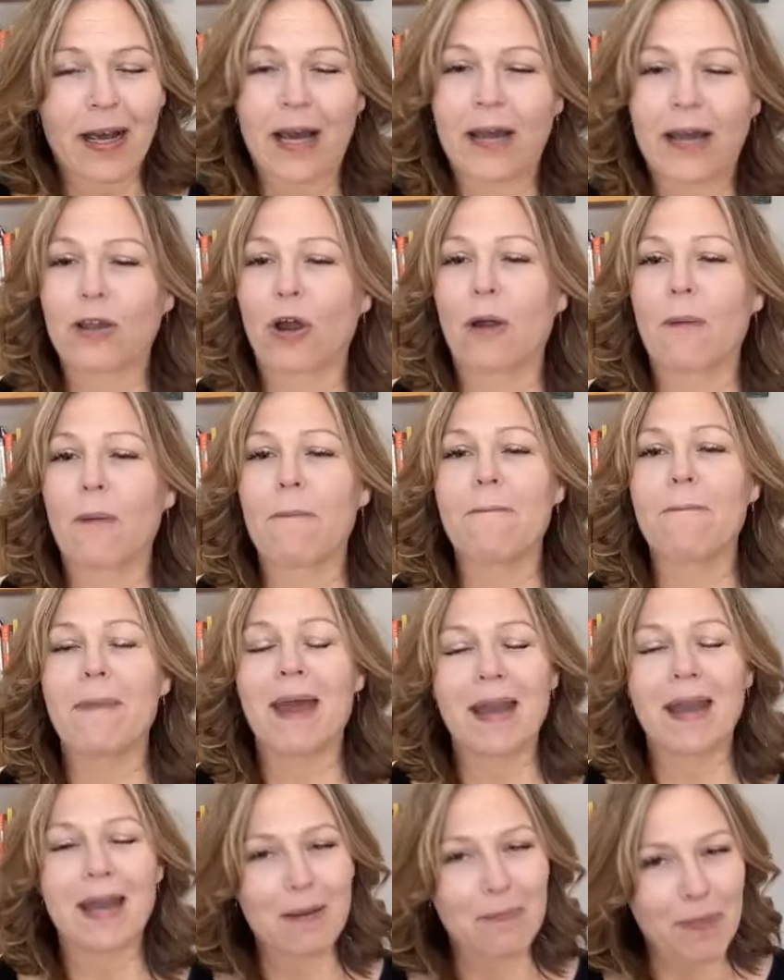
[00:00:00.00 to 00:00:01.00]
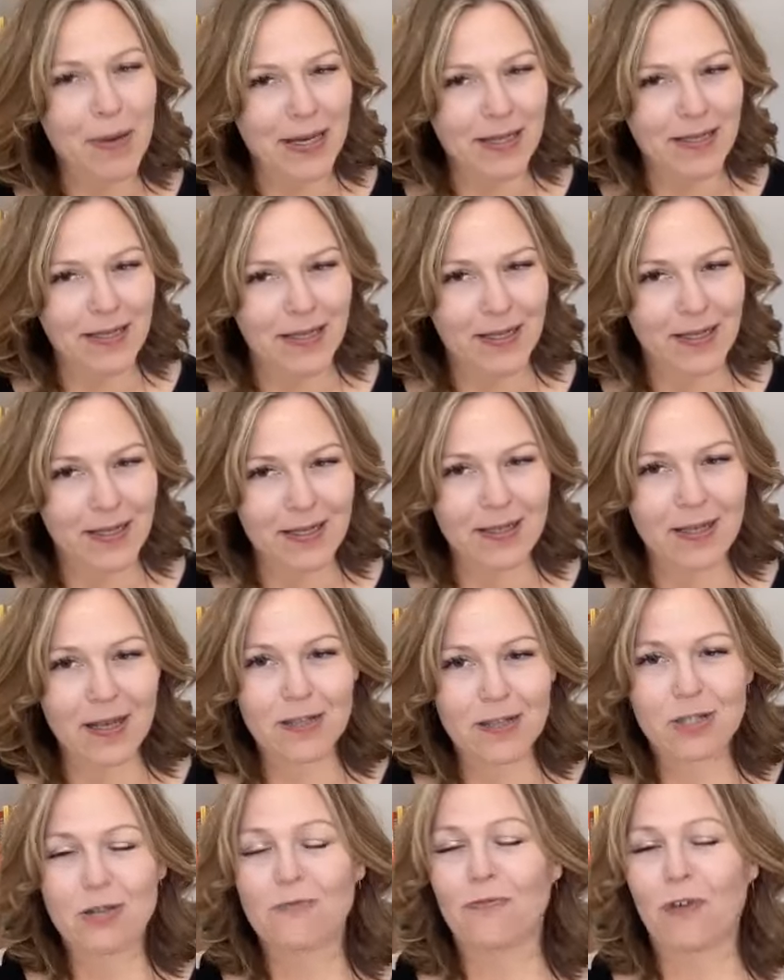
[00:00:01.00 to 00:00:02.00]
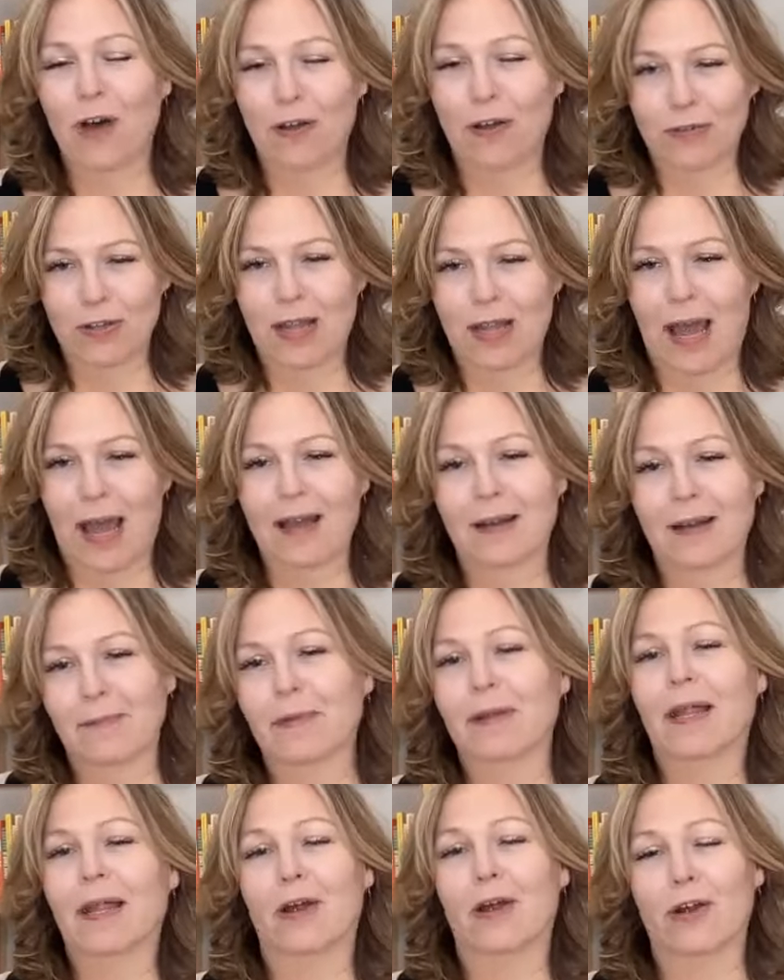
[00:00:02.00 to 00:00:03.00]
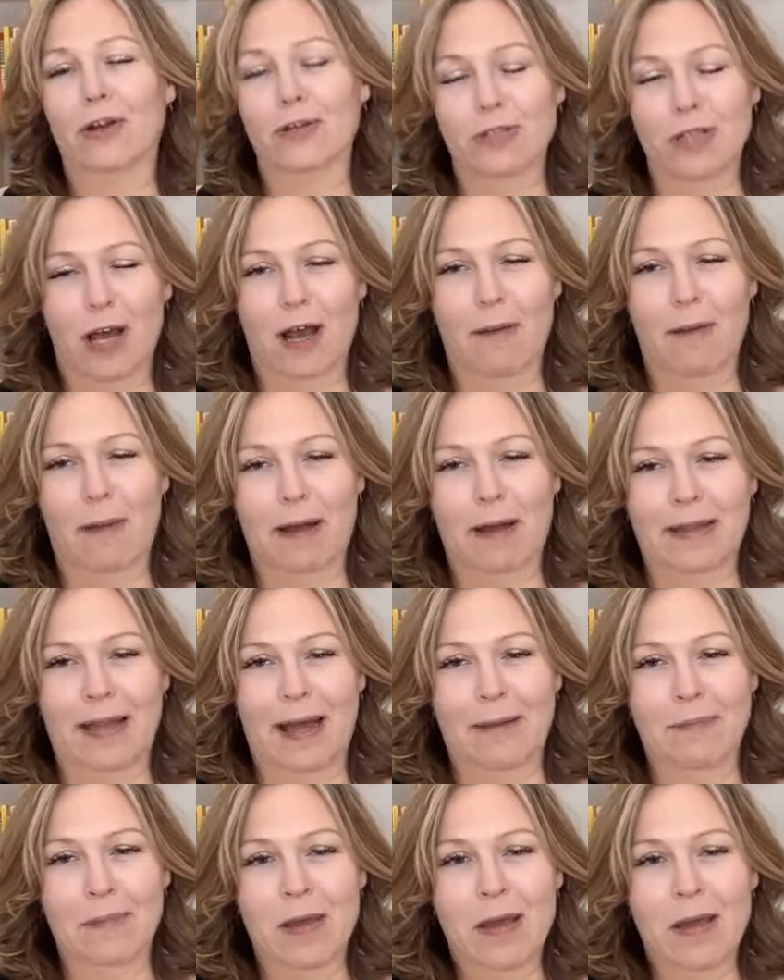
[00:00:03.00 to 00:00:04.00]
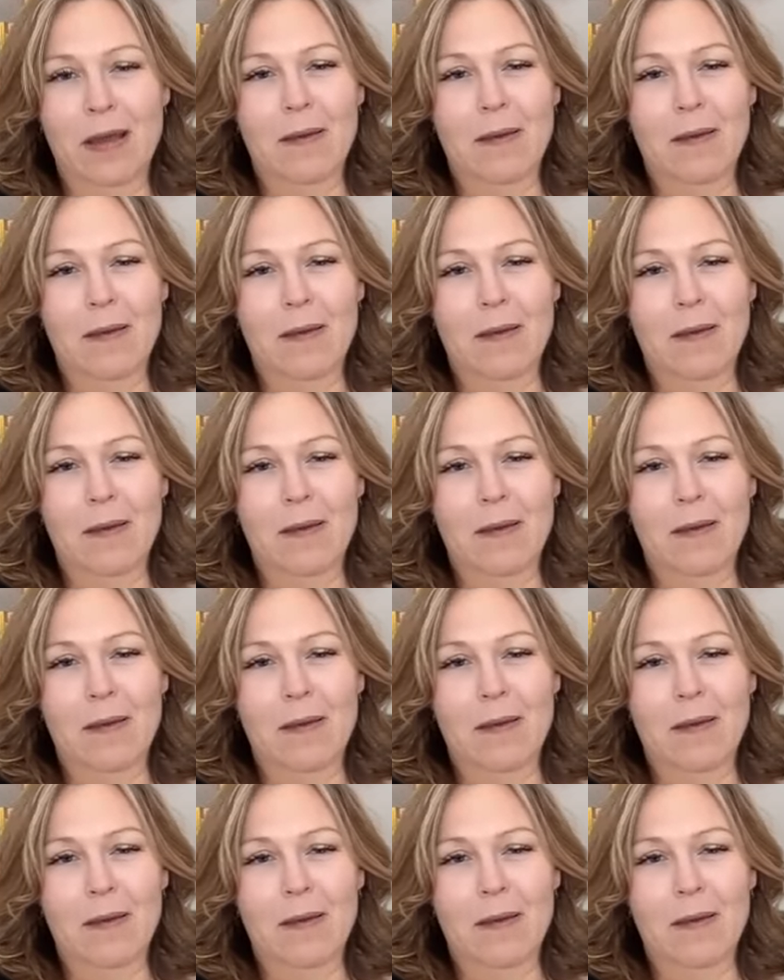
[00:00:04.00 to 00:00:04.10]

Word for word: And there are many pieces involved in that. I'm going to let her talk about that.